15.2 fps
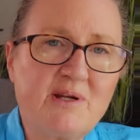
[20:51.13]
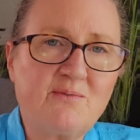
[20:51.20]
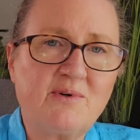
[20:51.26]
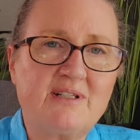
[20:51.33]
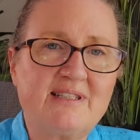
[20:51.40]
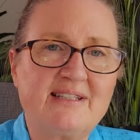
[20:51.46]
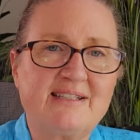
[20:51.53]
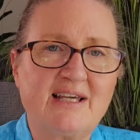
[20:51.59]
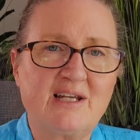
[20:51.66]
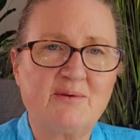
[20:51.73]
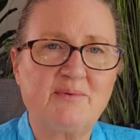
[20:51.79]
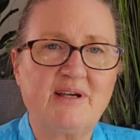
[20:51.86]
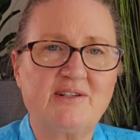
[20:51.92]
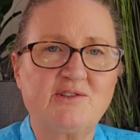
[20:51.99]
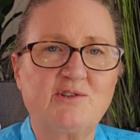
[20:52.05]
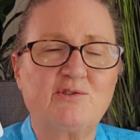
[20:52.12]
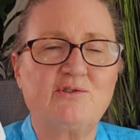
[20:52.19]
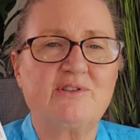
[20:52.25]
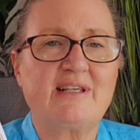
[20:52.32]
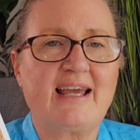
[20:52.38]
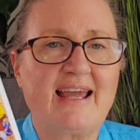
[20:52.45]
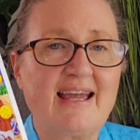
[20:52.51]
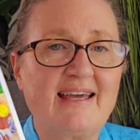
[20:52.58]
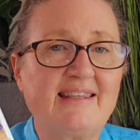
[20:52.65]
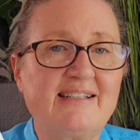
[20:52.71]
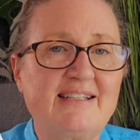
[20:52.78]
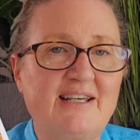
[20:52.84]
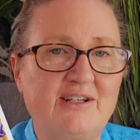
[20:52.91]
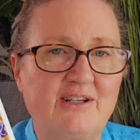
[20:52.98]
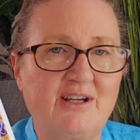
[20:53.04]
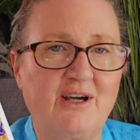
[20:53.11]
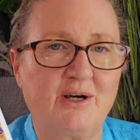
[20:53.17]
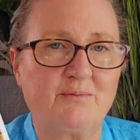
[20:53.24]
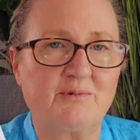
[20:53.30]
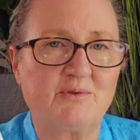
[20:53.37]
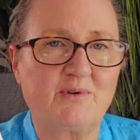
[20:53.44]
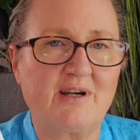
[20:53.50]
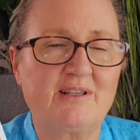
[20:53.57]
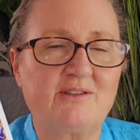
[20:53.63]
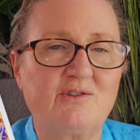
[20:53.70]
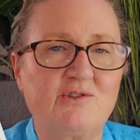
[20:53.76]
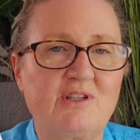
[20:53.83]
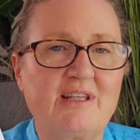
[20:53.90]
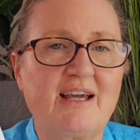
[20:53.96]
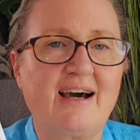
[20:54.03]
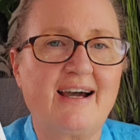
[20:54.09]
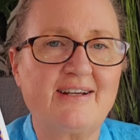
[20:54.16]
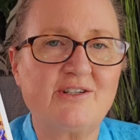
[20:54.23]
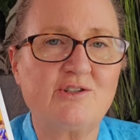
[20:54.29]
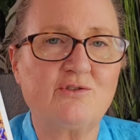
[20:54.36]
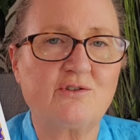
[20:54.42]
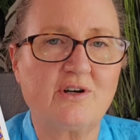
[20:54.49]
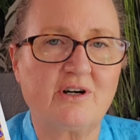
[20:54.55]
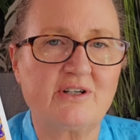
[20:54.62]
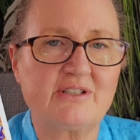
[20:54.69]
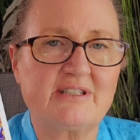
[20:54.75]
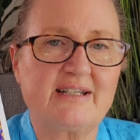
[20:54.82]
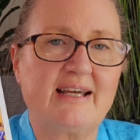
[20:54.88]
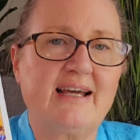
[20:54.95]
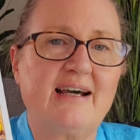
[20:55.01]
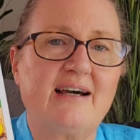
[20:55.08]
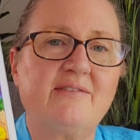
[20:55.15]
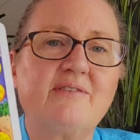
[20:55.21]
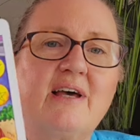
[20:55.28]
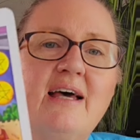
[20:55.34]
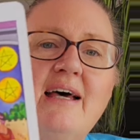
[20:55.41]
wants the 10 of Pentacles and the 10 of Cups, right? Those are the ideal cards to have.